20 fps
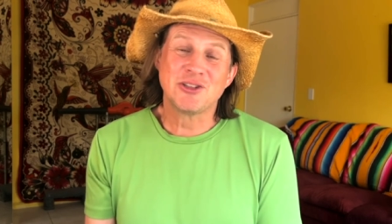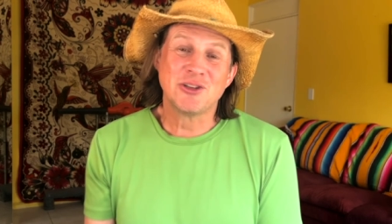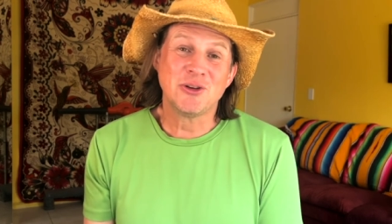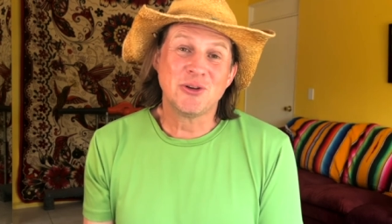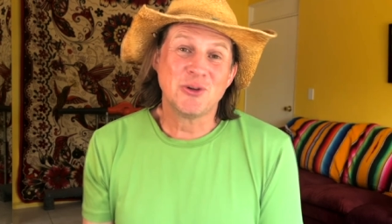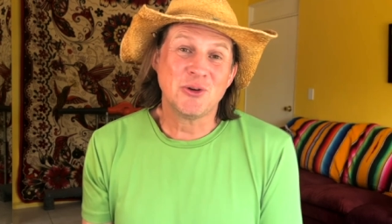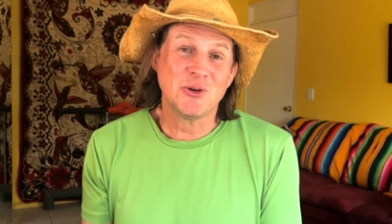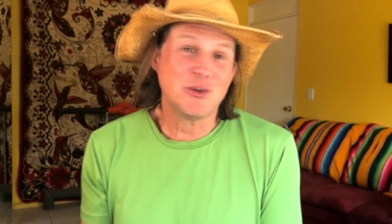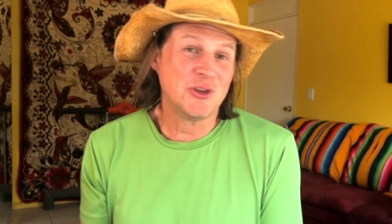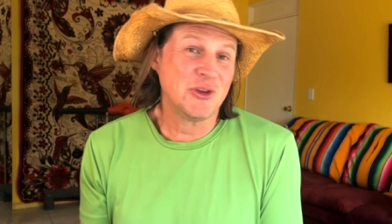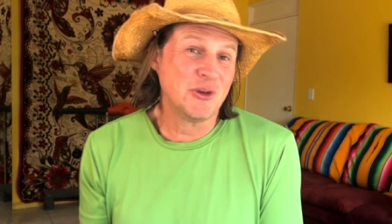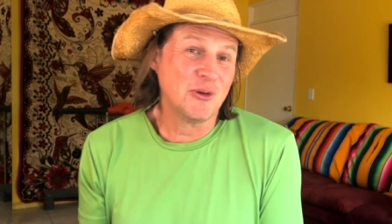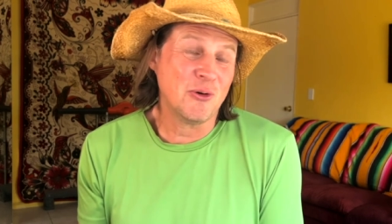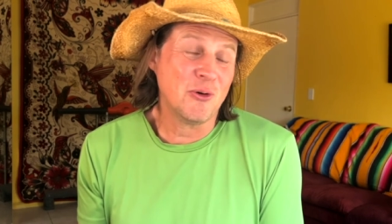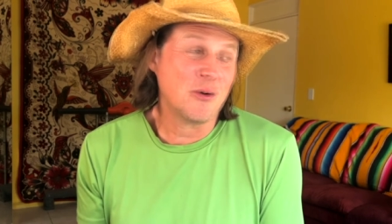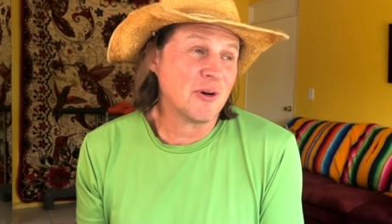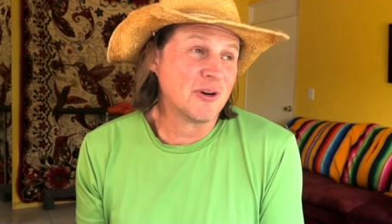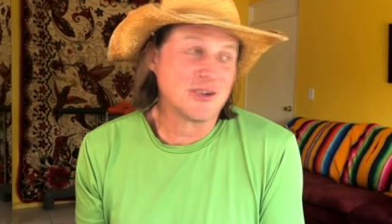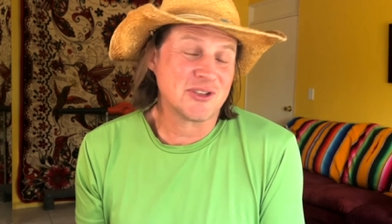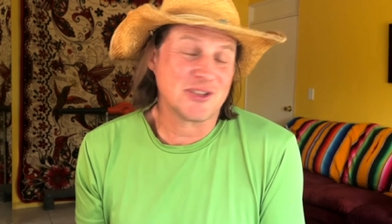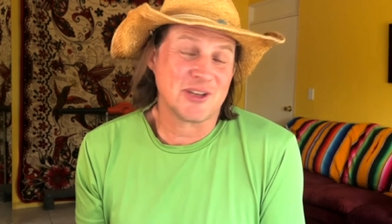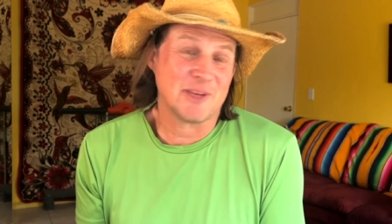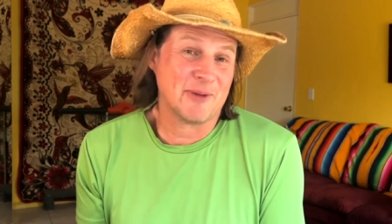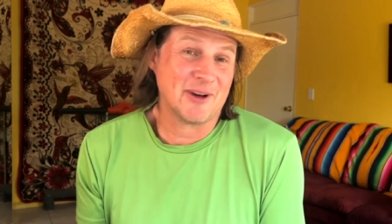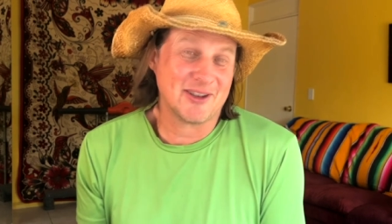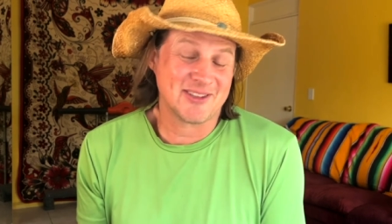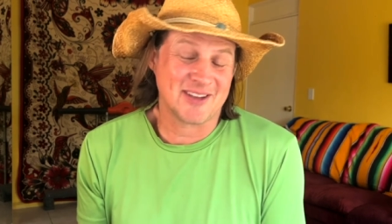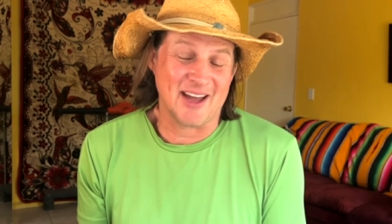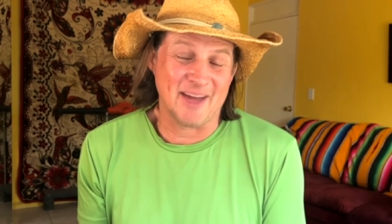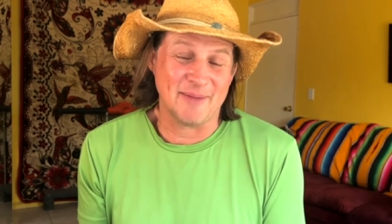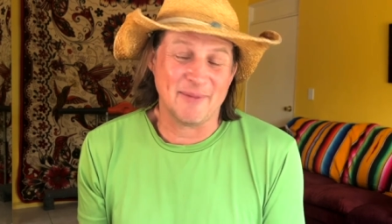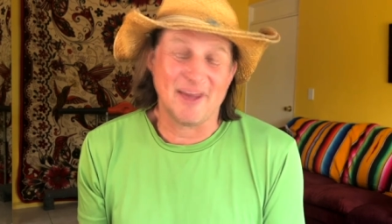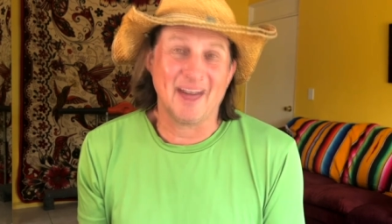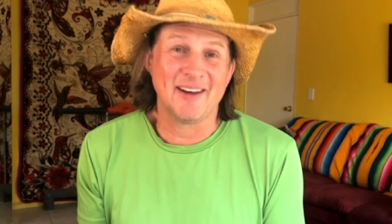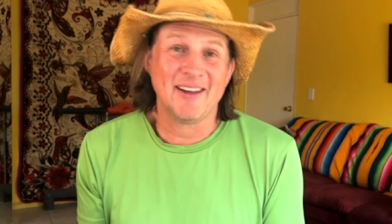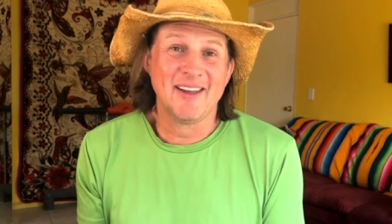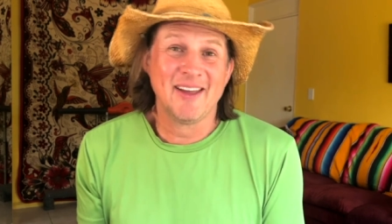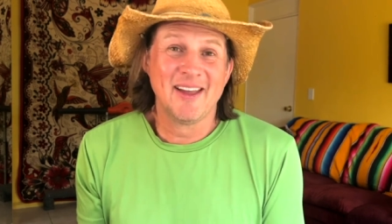to you or someone at SkyMed,